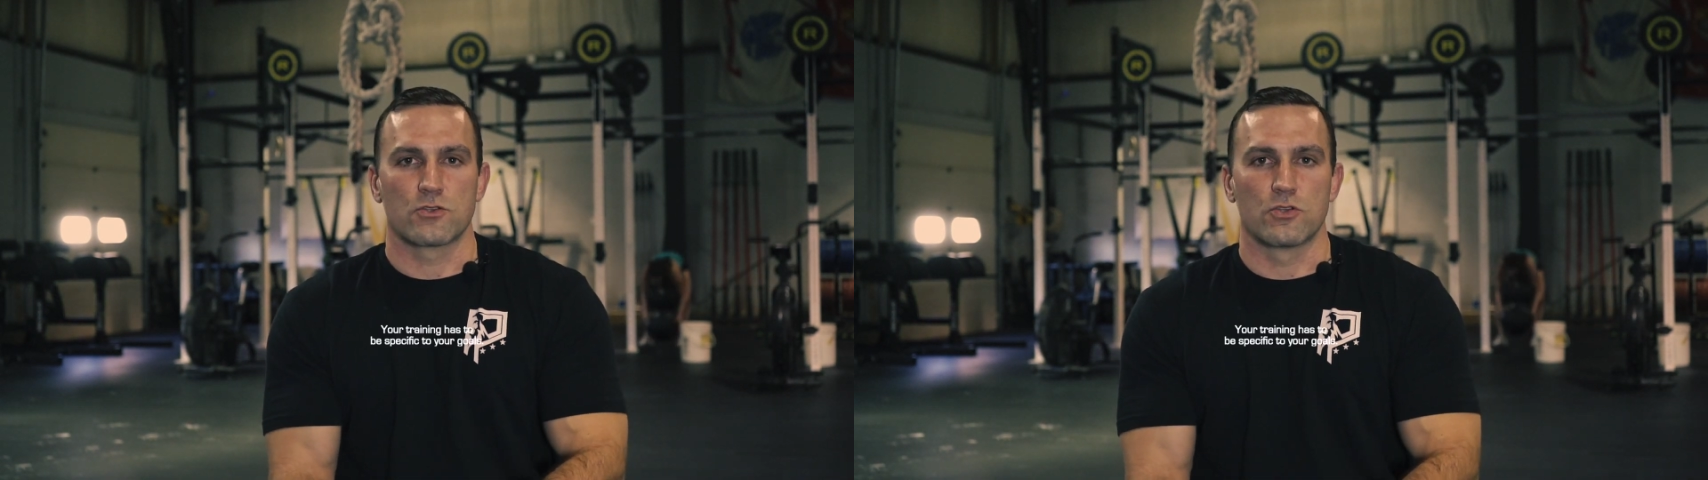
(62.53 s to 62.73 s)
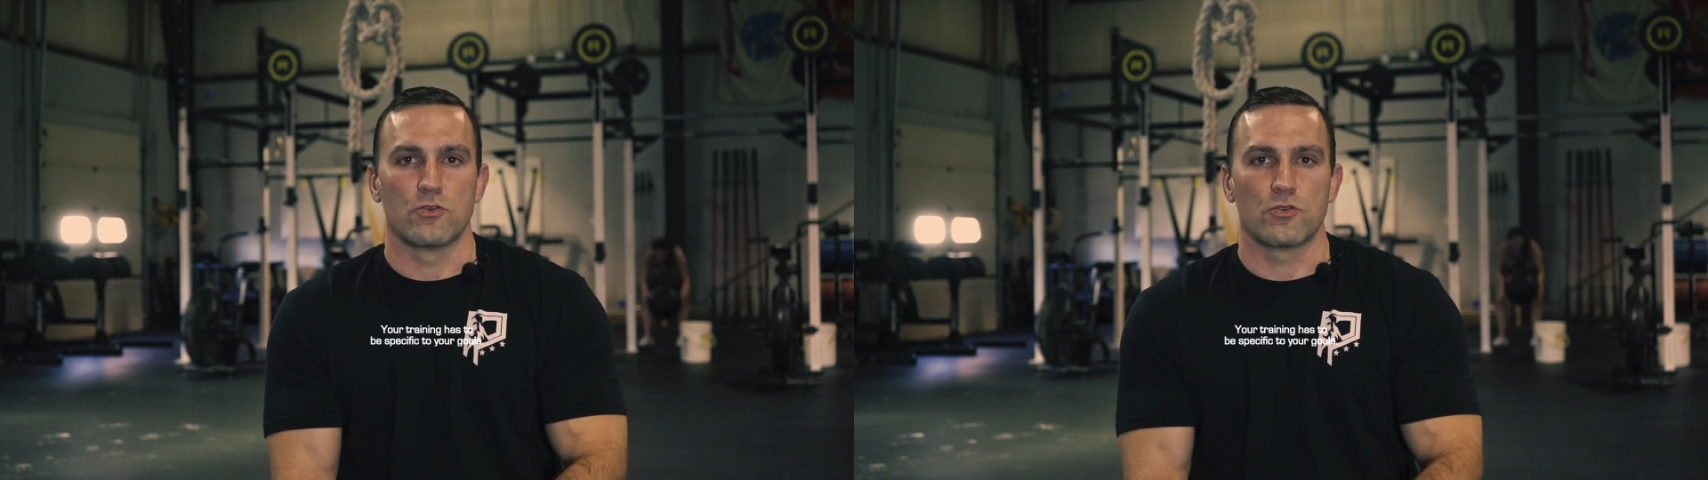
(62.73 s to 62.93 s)

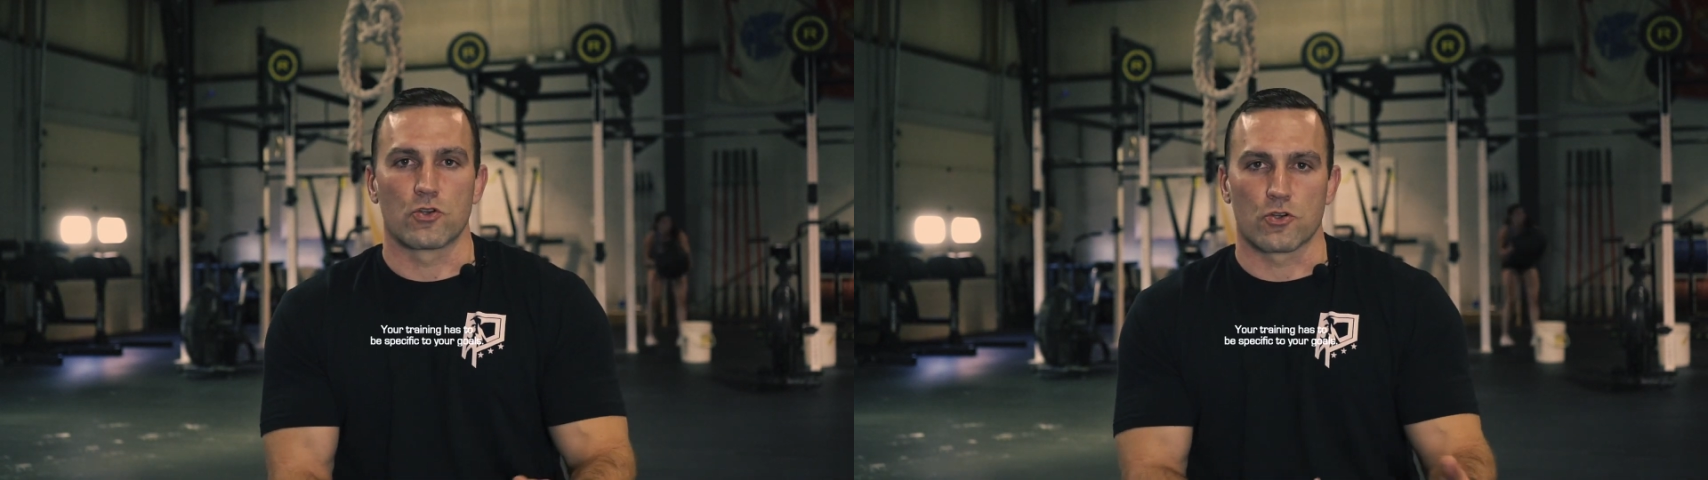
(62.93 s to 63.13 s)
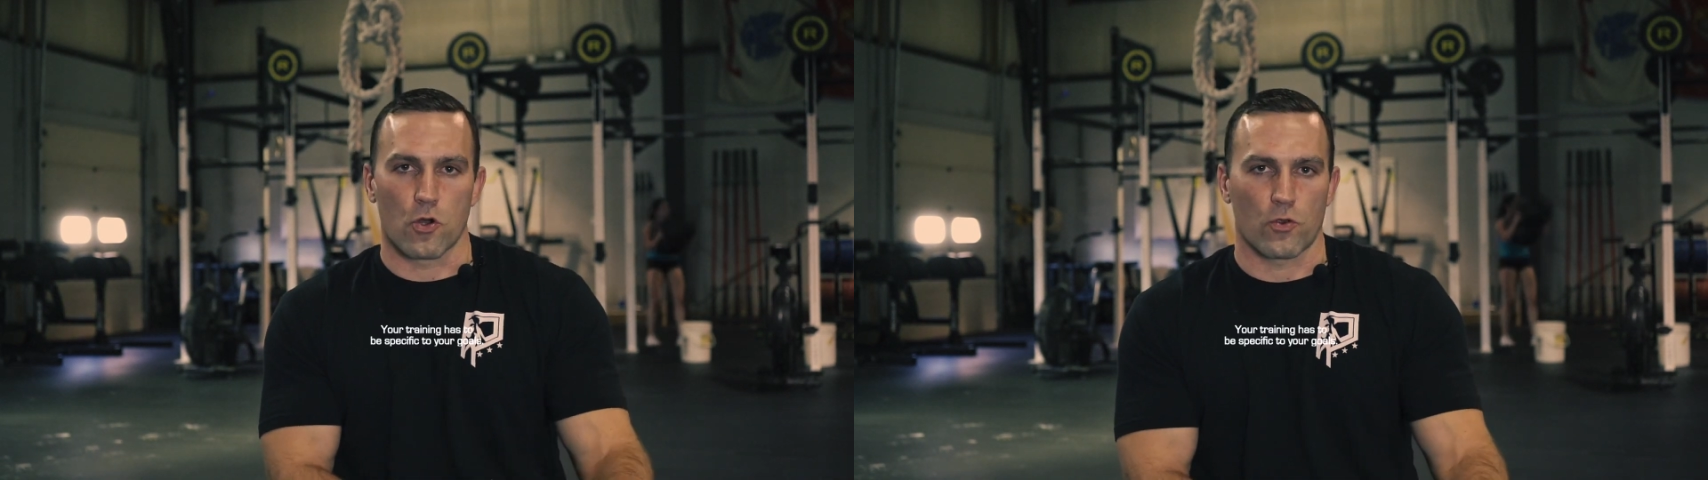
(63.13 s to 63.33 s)
to
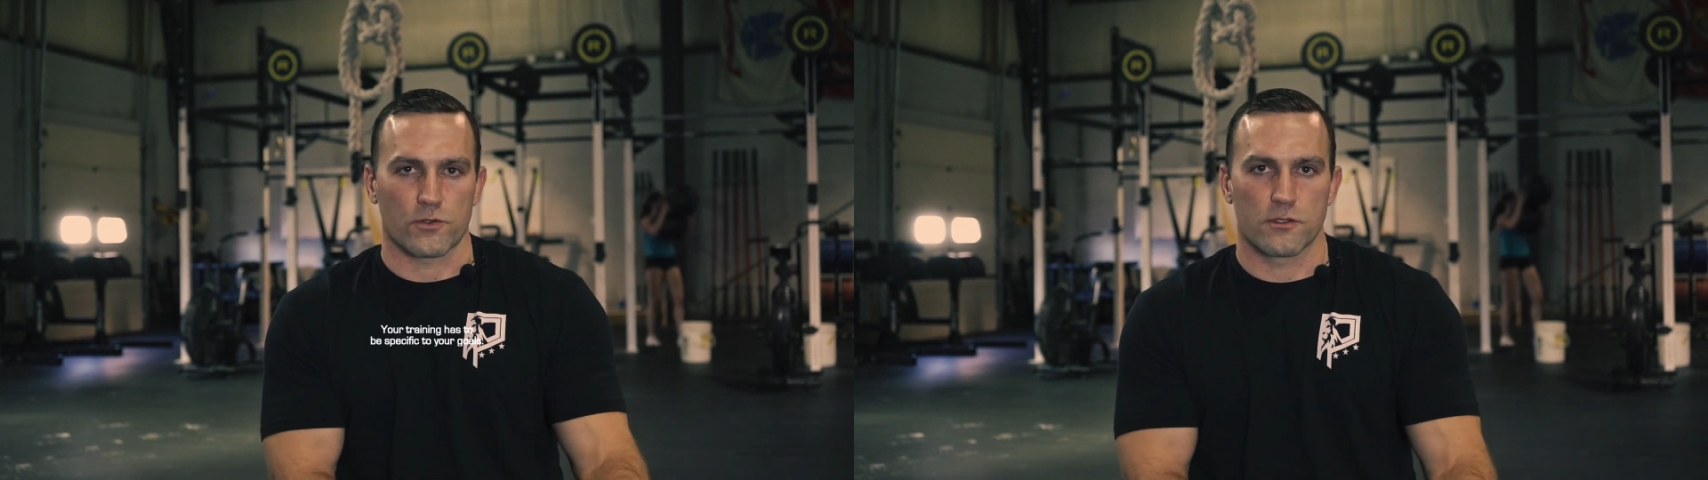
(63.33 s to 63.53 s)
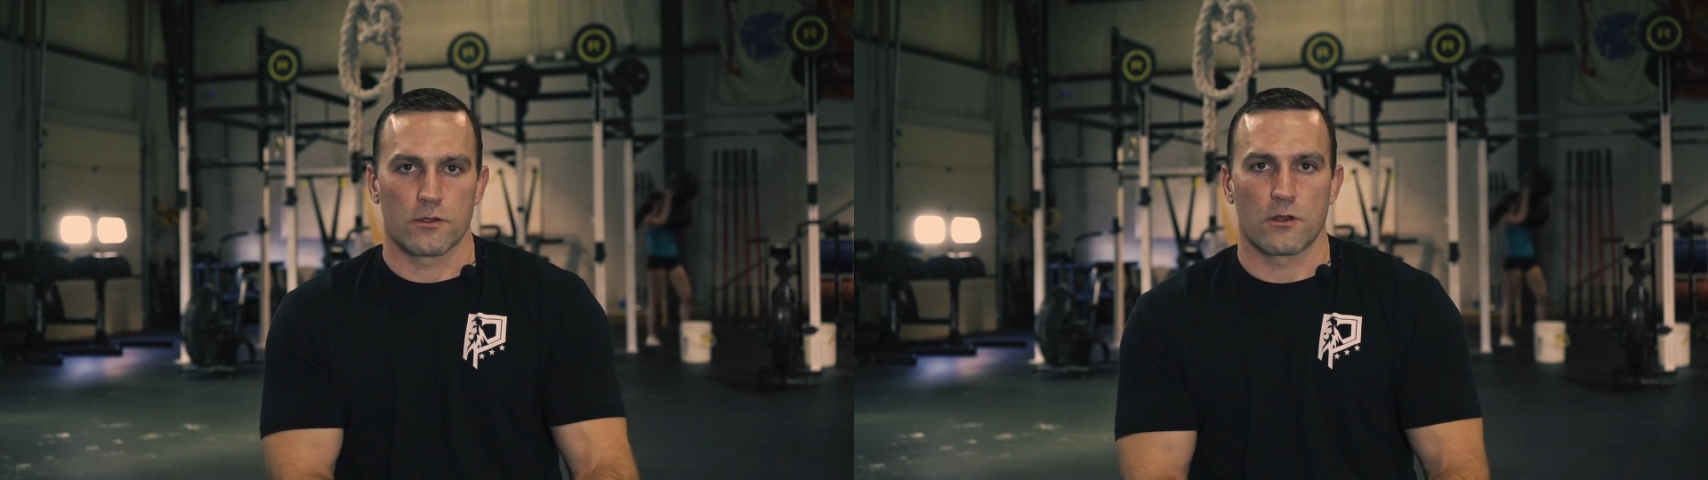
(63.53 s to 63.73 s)
your
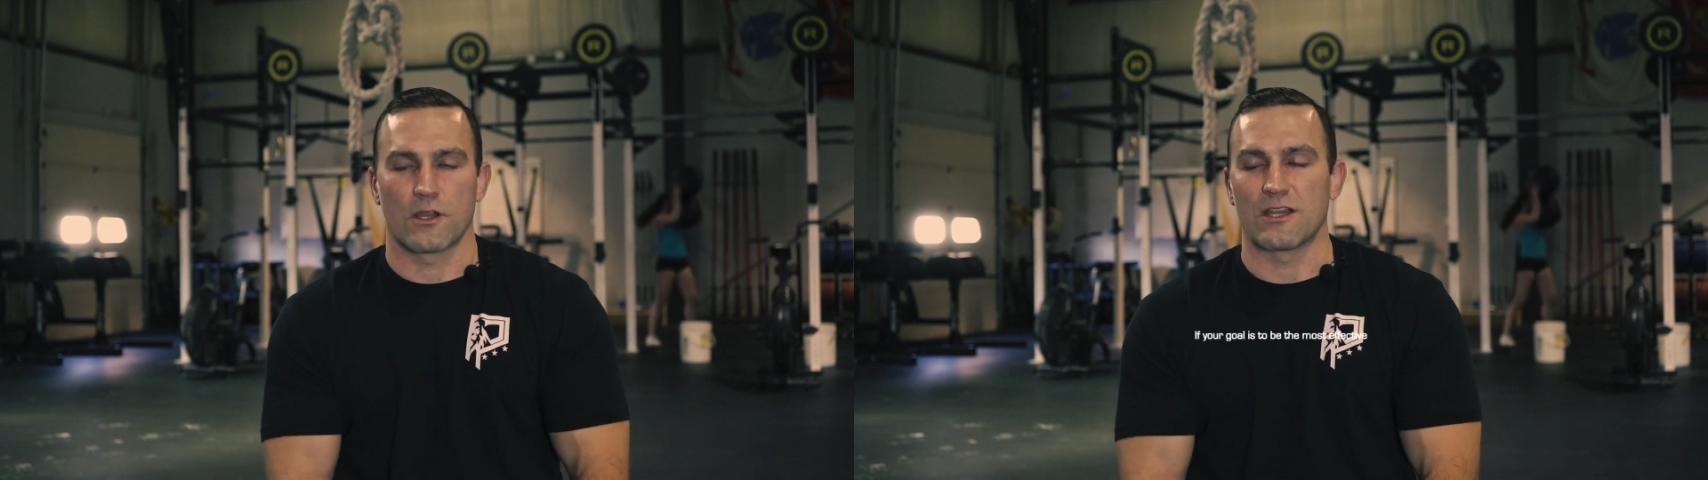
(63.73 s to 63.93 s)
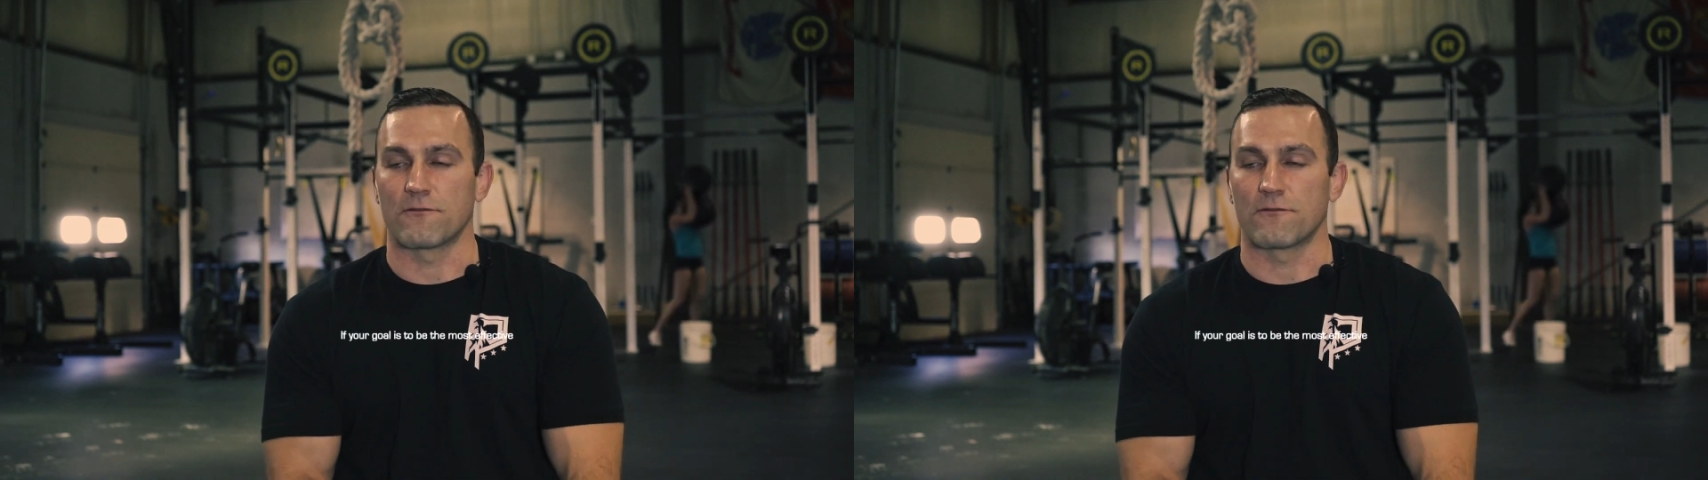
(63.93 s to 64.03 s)
goals, all right? And